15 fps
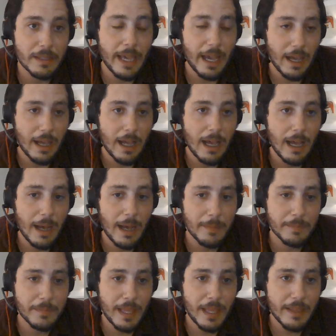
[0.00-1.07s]
Yeah.
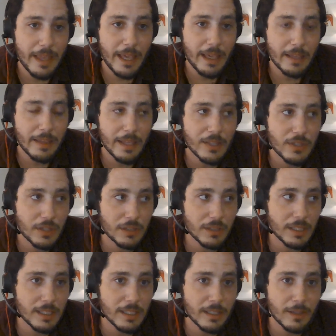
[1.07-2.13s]
They
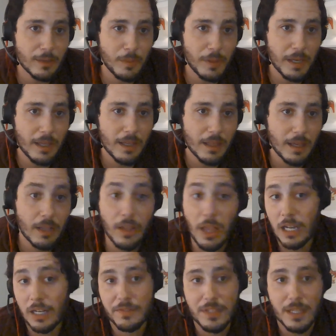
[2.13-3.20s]
certainly deal with a
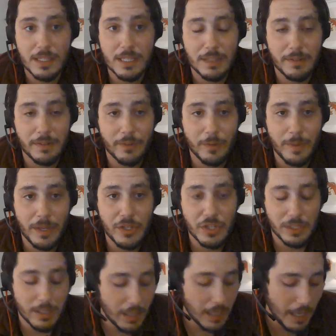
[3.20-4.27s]
lot of sensitive
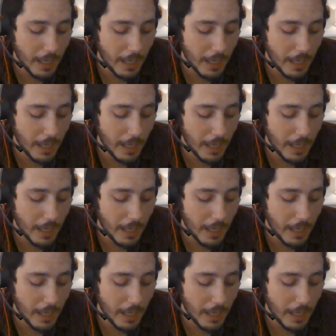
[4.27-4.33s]
information.